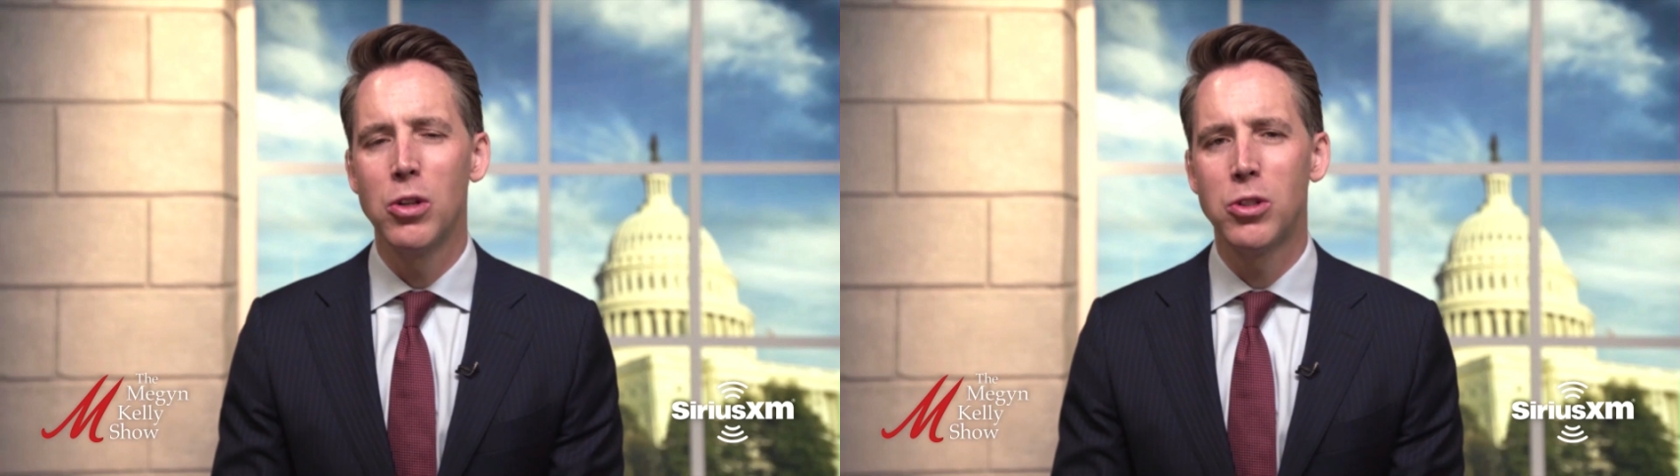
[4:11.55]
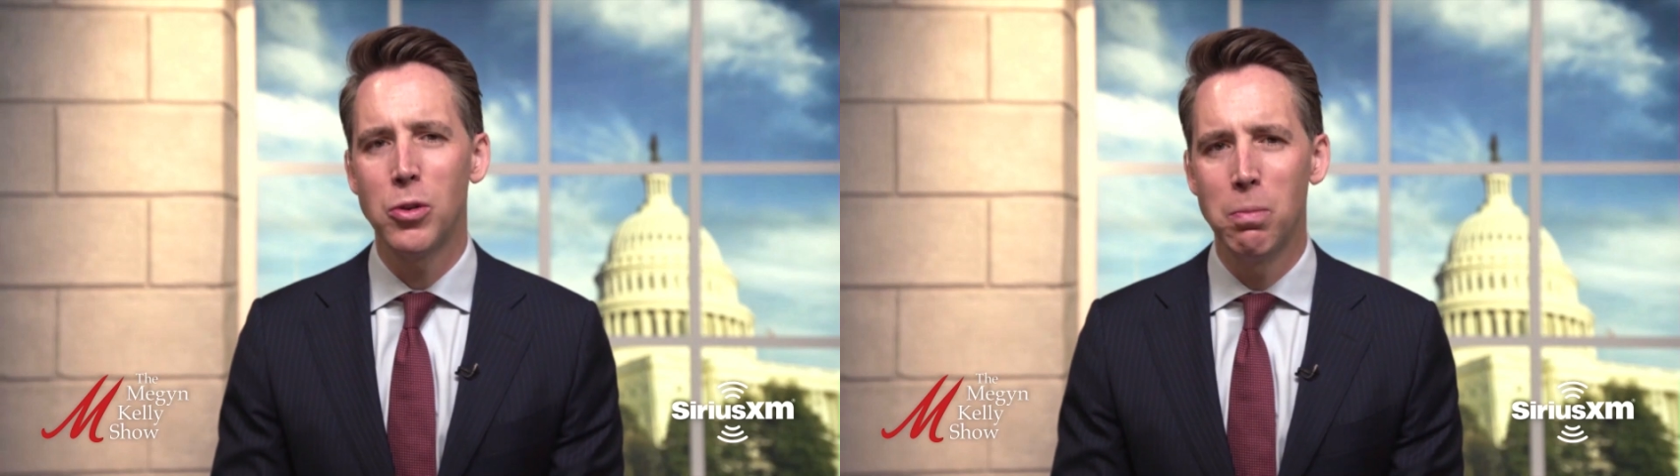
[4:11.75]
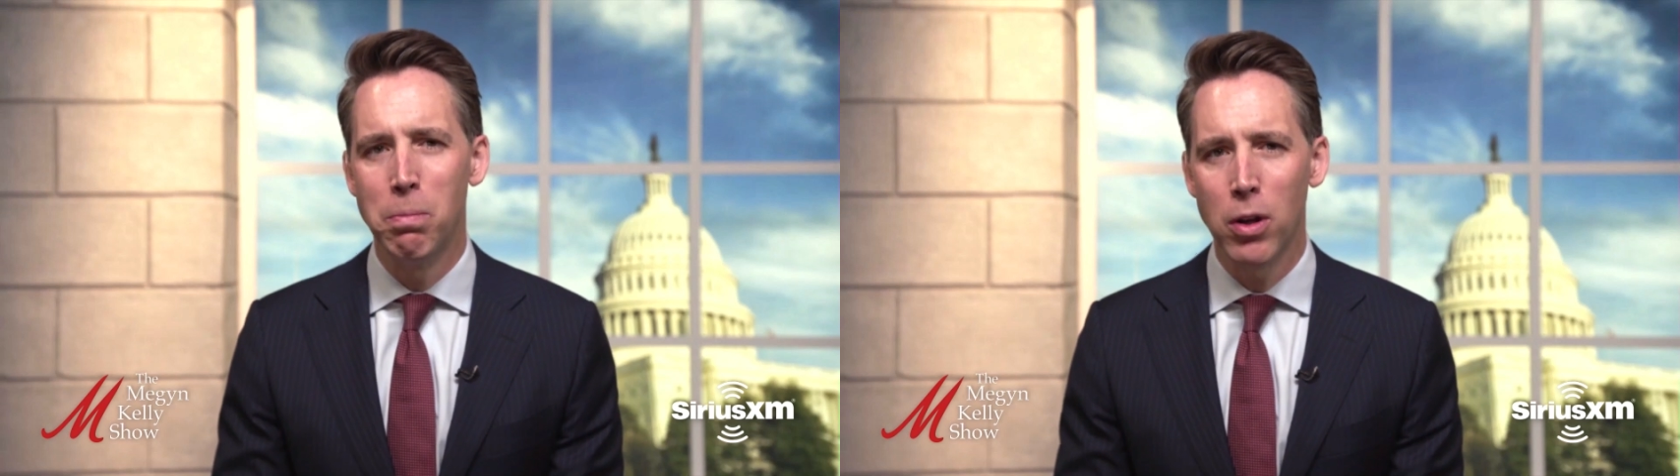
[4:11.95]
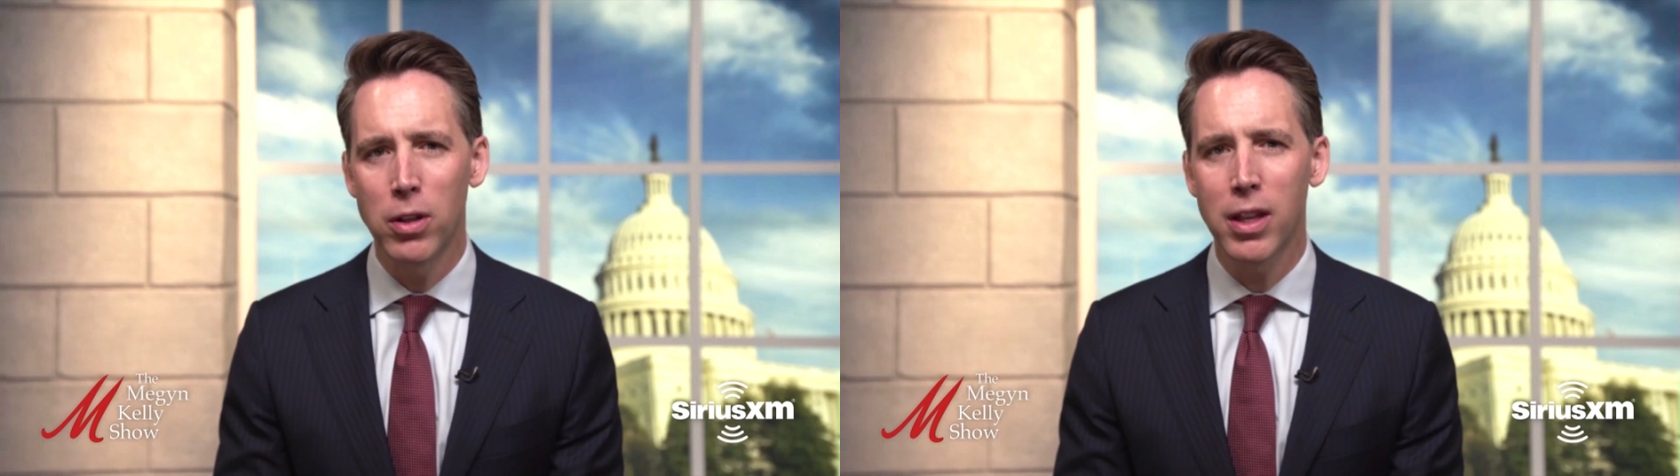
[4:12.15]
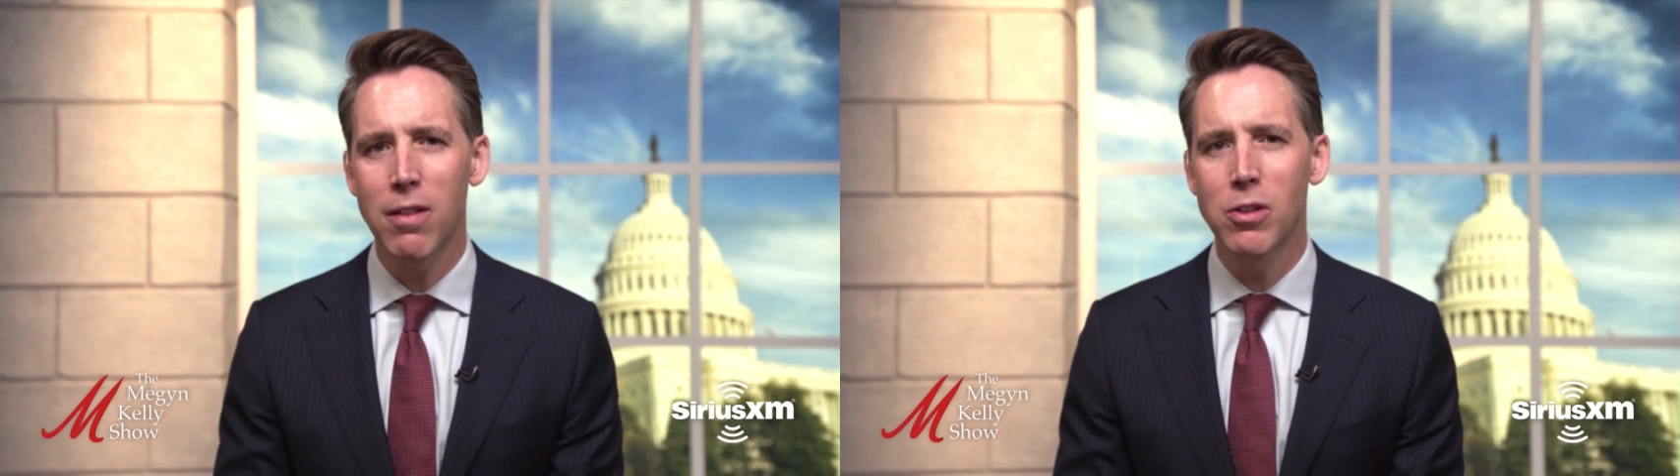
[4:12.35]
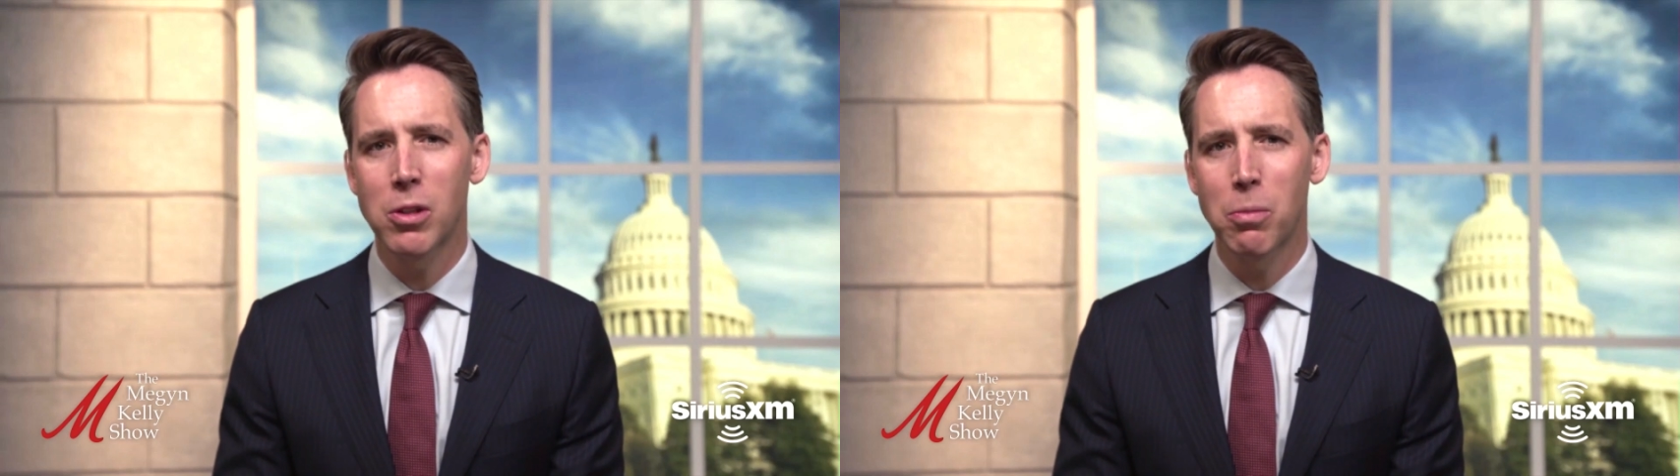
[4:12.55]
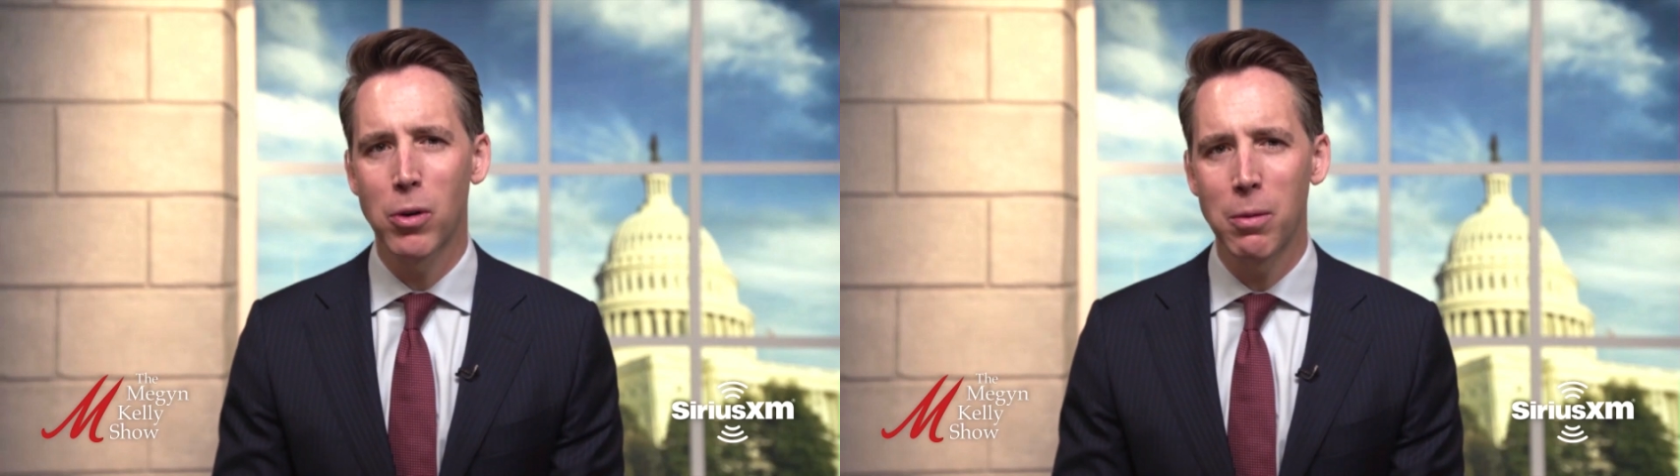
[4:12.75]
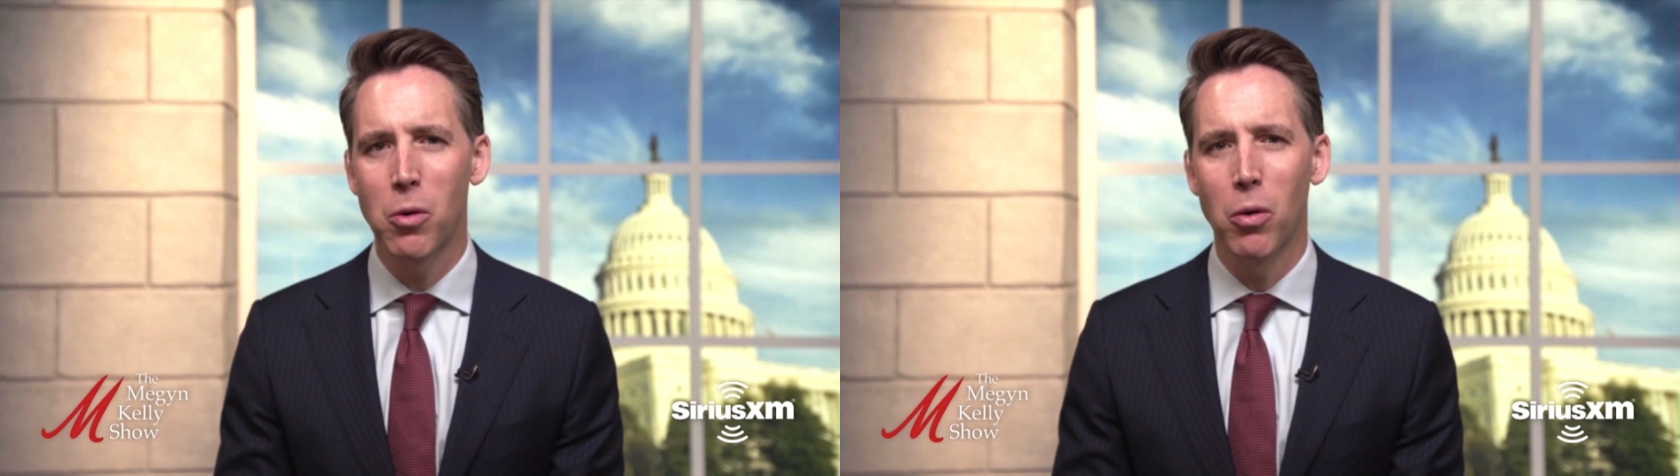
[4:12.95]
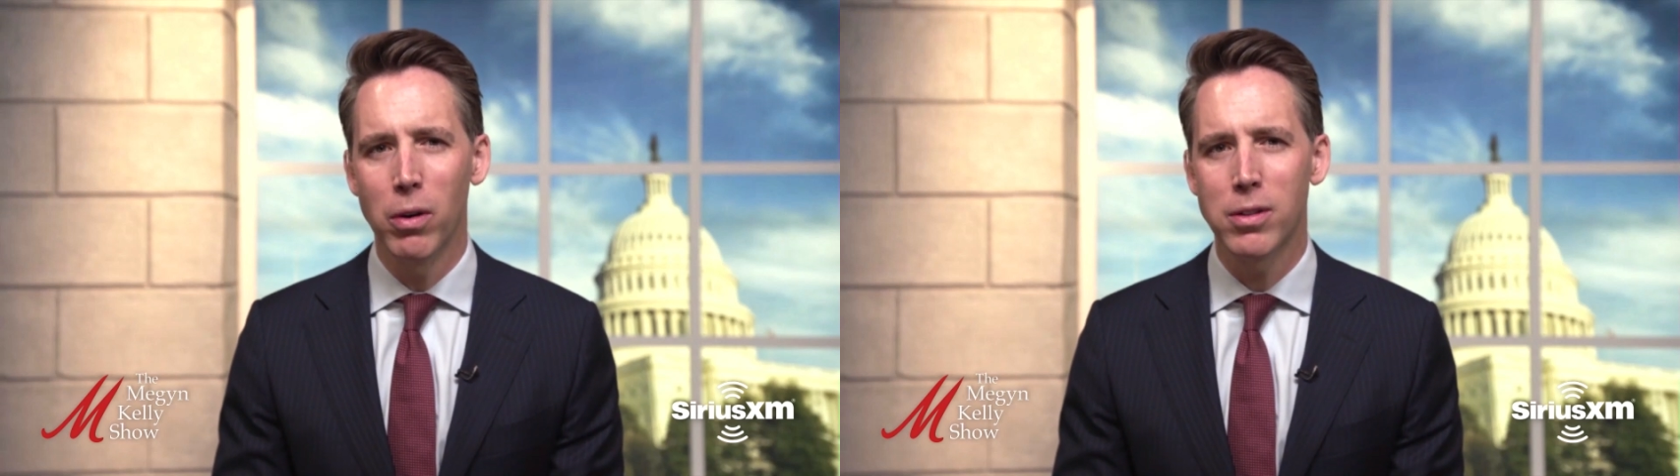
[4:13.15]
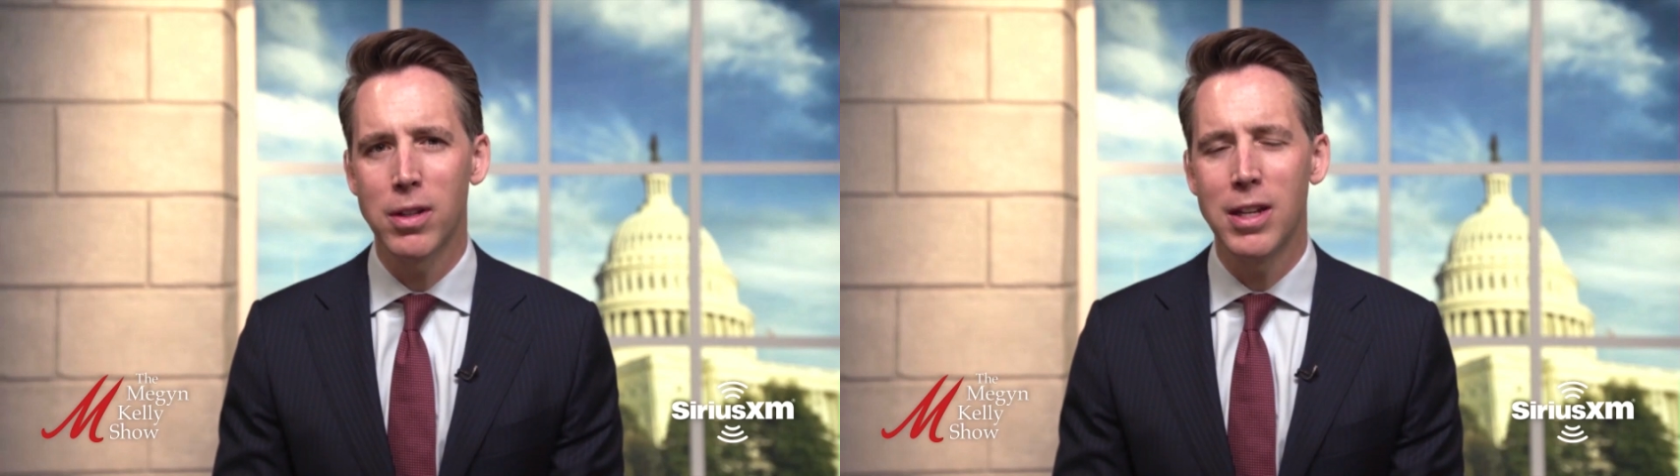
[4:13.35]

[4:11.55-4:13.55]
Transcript: to bully the Supreme Court